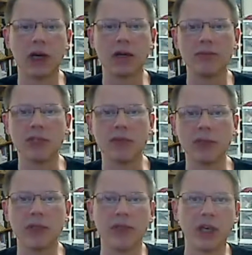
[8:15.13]
Spin
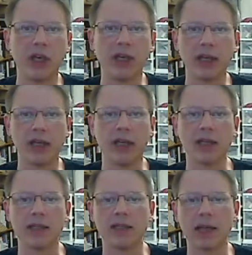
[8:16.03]
the thing, click it again
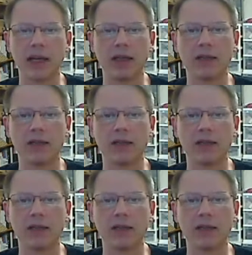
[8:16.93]
to set it,